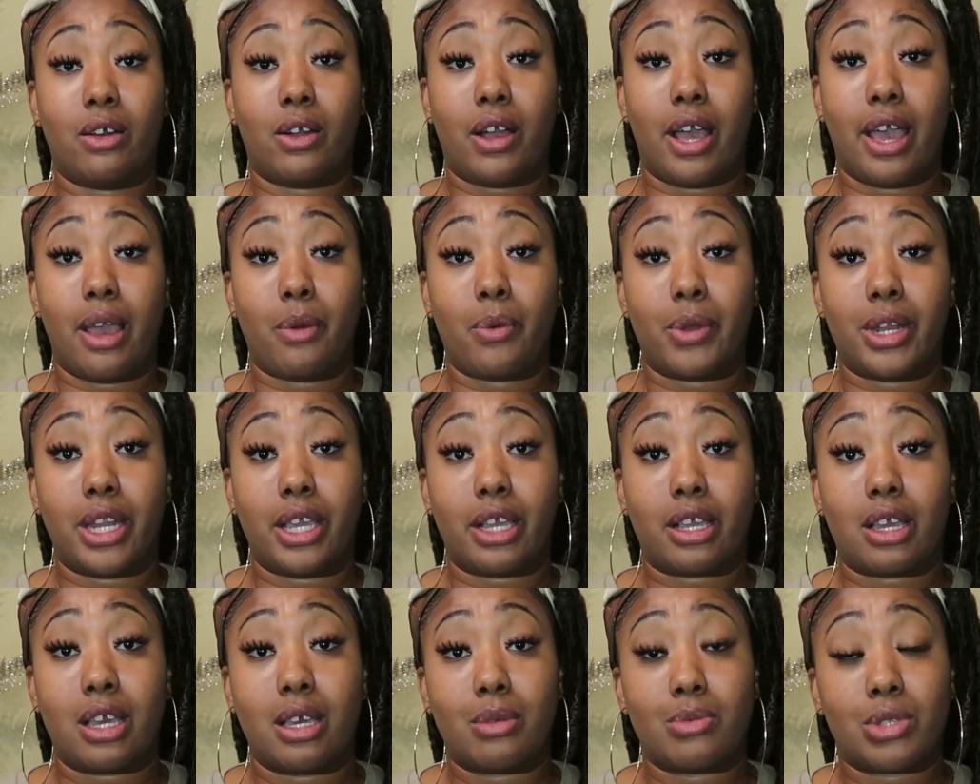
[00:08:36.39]
okay when it
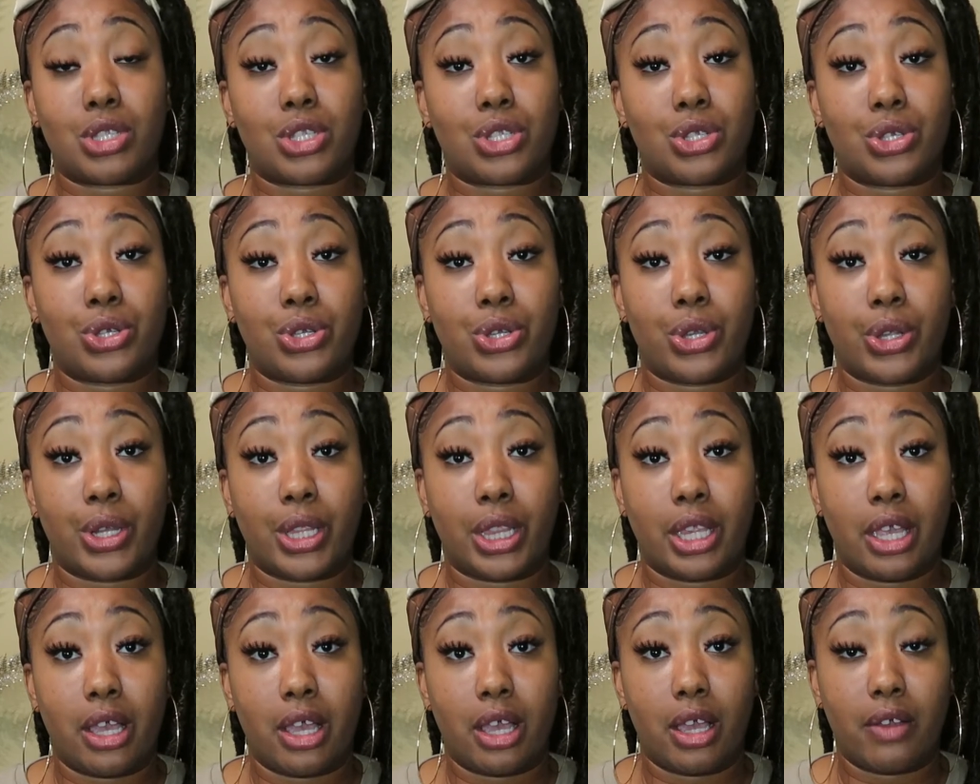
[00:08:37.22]
comes to your
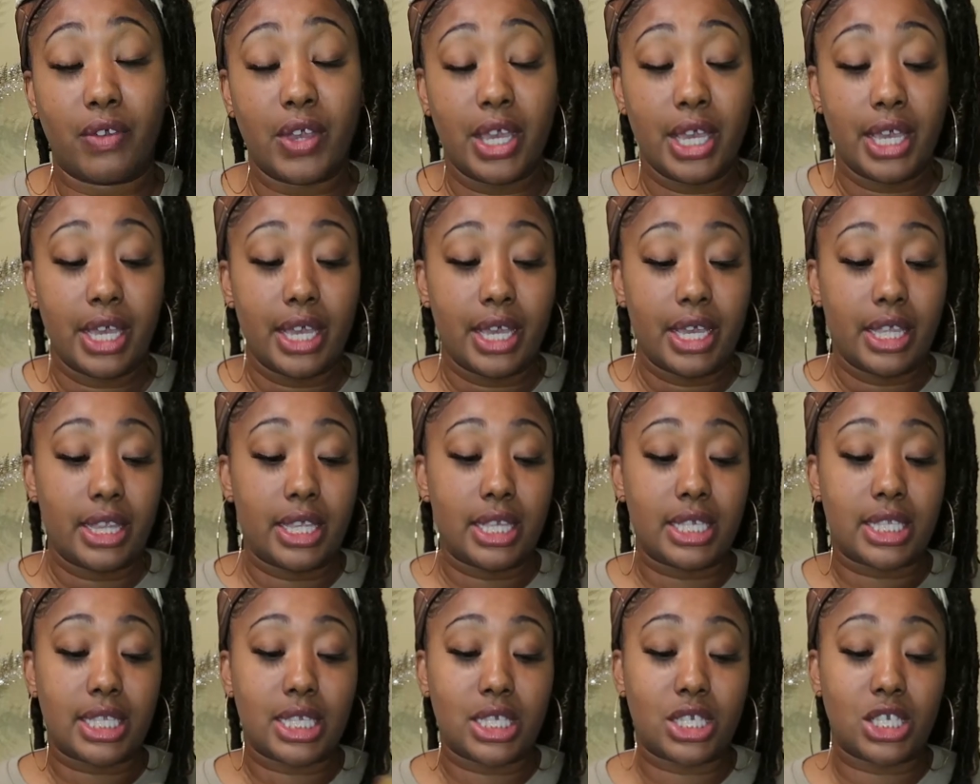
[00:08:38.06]
love
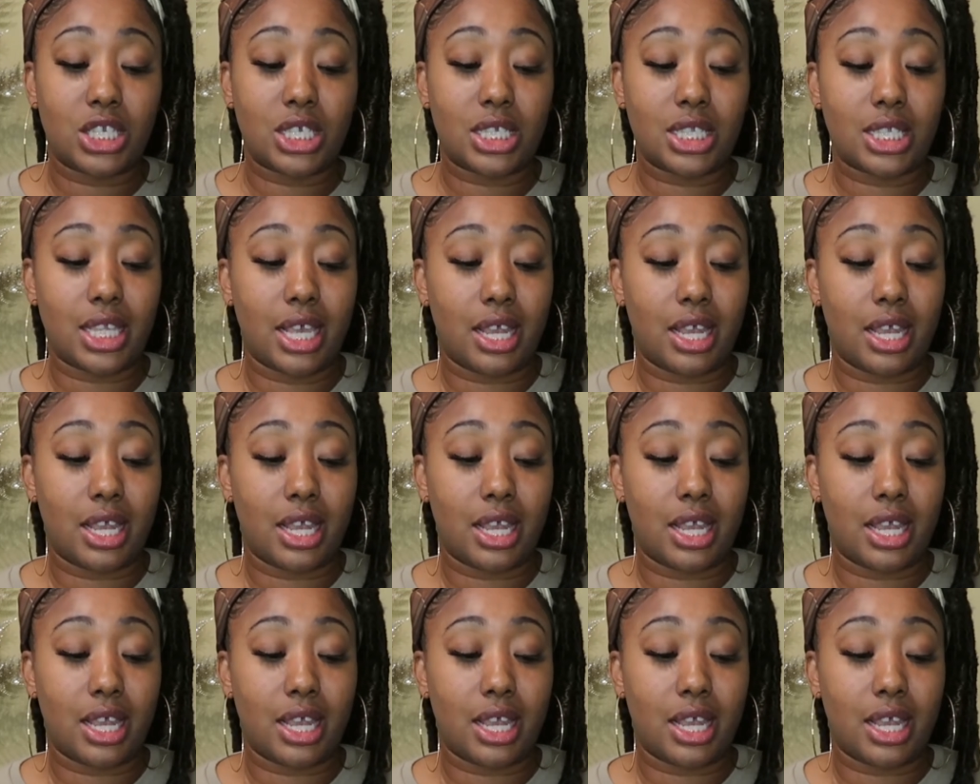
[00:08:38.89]
this is just